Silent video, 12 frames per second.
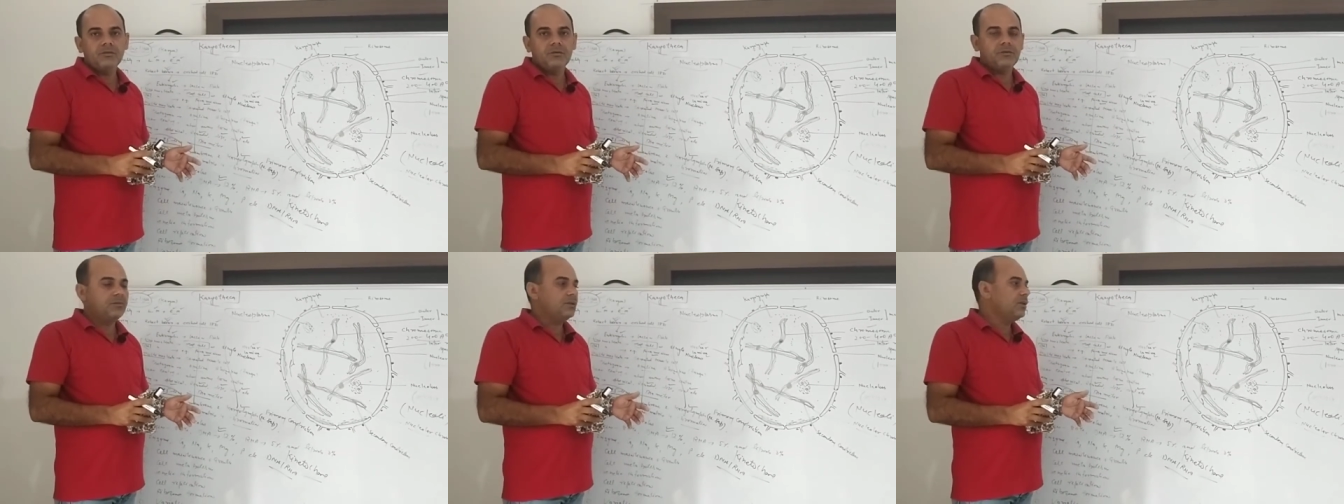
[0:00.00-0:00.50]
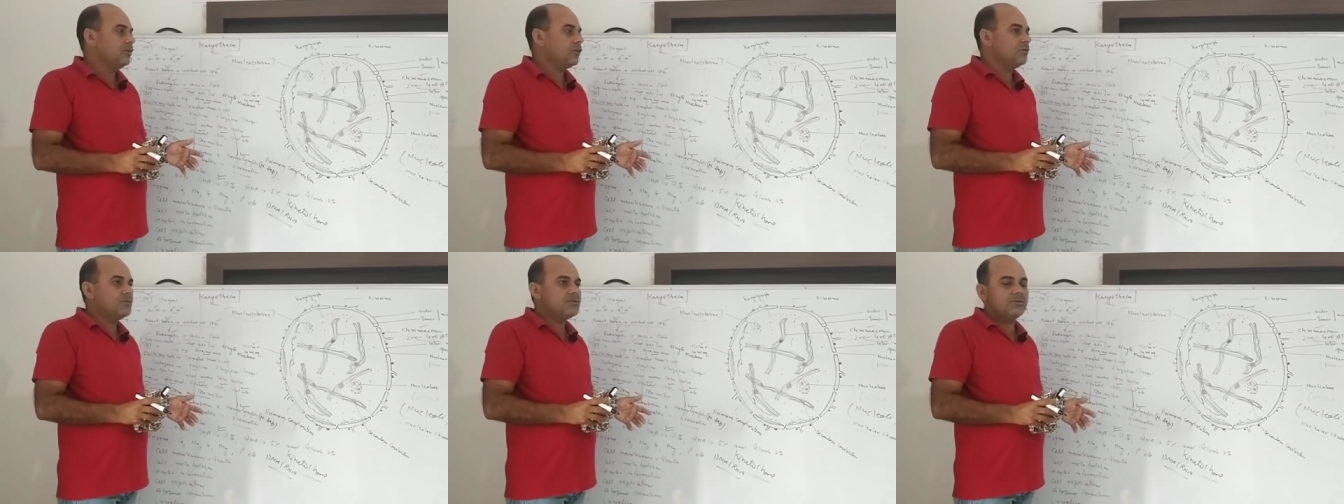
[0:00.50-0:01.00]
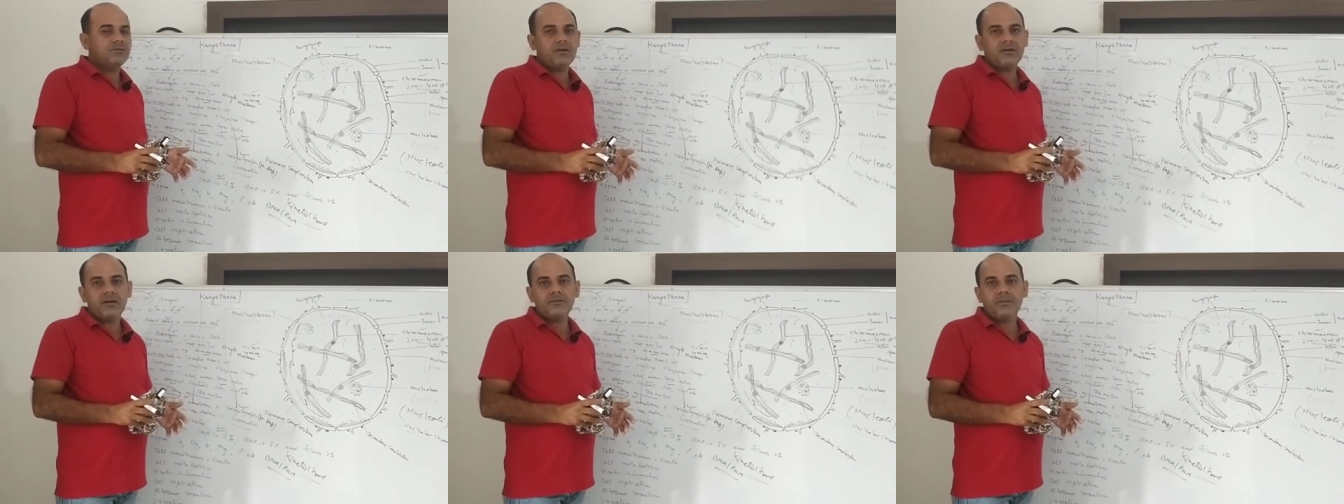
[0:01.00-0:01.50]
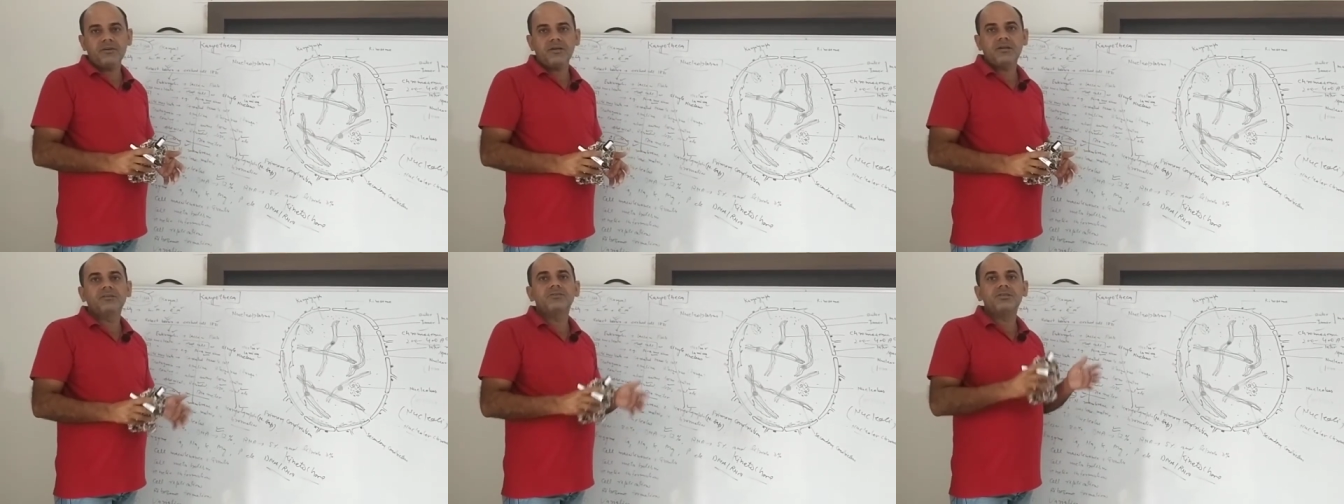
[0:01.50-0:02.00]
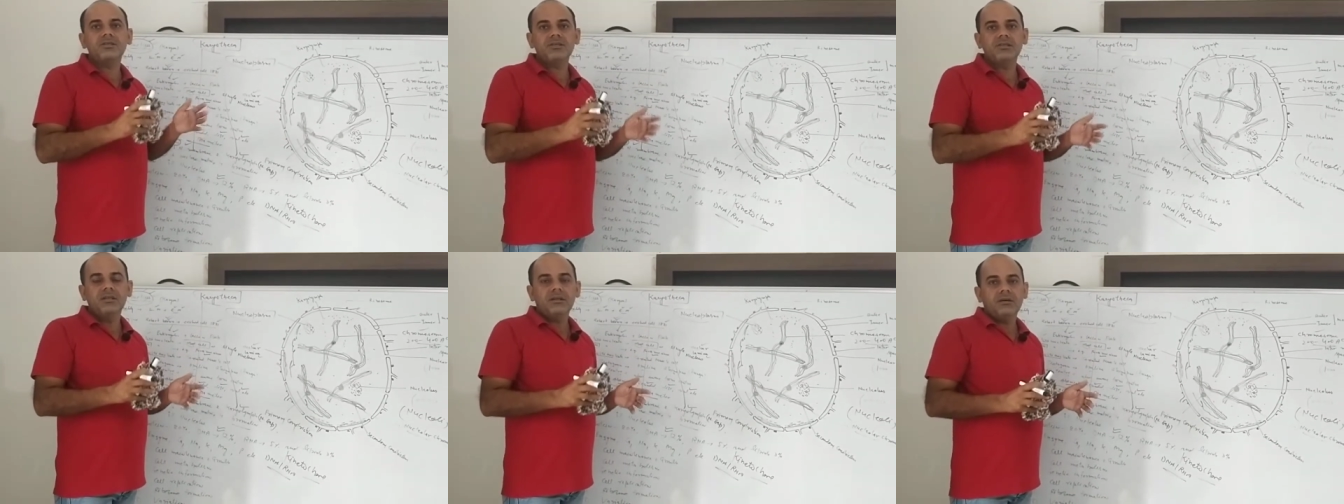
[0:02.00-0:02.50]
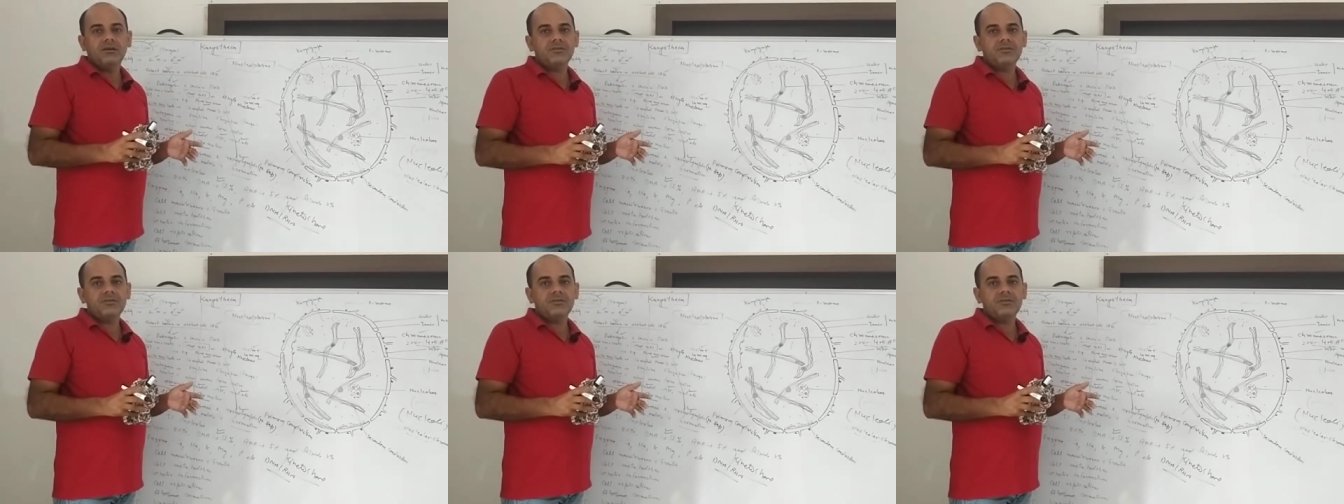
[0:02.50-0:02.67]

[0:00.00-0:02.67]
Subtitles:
Or within chromosome, what are present? Gene.